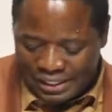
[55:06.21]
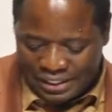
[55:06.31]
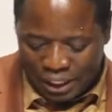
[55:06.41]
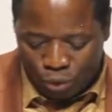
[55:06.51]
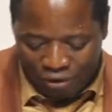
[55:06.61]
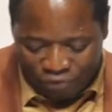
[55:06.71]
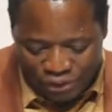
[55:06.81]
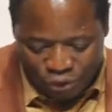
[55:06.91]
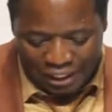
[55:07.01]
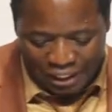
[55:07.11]
Let's stand to our
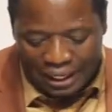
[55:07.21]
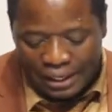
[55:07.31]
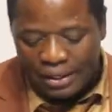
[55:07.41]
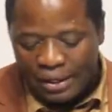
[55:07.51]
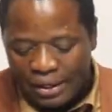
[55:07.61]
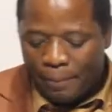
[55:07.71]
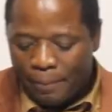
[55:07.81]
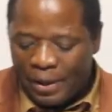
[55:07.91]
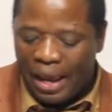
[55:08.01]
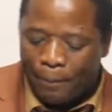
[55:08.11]
feet so that I can
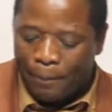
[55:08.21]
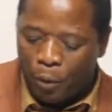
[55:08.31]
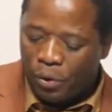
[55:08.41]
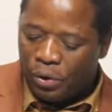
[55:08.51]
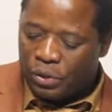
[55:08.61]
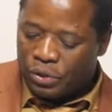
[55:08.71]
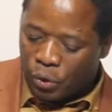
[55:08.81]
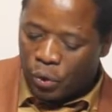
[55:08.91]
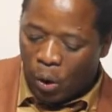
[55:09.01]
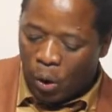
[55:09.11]
be able
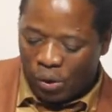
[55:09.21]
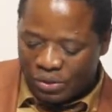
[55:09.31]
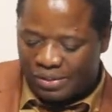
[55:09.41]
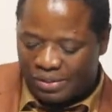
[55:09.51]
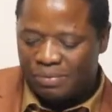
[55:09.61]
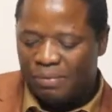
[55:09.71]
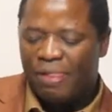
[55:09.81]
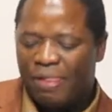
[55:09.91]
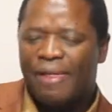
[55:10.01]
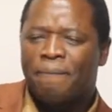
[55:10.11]
to close.
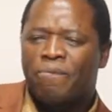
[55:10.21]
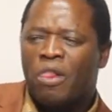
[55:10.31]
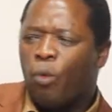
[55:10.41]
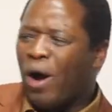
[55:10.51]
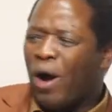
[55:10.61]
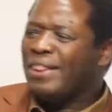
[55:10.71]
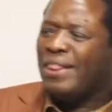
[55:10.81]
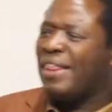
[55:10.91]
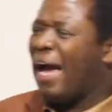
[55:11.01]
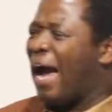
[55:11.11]
One
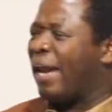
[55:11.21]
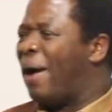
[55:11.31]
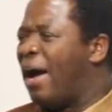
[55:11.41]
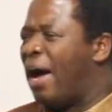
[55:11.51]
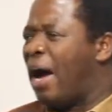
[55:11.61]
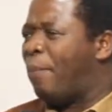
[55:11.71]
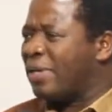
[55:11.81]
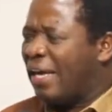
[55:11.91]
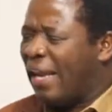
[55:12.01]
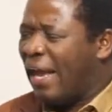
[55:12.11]
thing I admire
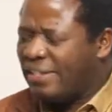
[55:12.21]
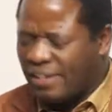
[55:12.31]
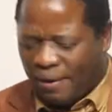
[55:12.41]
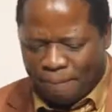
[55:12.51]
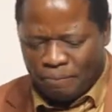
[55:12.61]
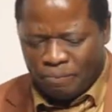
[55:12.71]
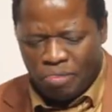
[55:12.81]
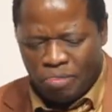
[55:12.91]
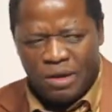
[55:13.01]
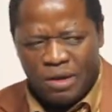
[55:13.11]
about Elijah
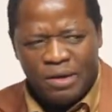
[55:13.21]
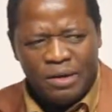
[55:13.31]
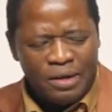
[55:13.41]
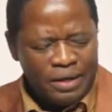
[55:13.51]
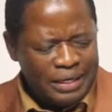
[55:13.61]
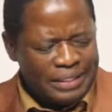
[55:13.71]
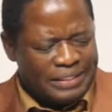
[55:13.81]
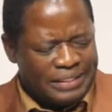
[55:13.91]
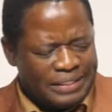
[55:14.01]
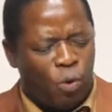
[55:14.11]

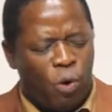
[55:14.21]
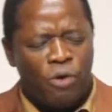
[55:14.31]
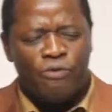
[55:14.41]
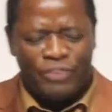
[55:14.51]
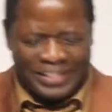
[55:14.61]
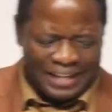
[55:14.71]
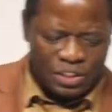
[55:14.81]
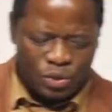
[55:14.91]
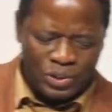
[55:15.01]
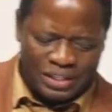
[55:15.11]
is his
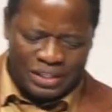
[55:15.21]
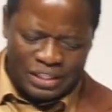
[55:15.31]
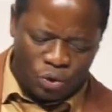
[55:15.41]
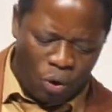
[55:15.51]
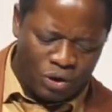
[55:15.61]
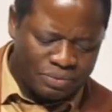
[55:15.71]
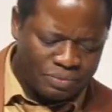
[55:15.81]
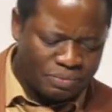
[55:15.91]
confidence with his God.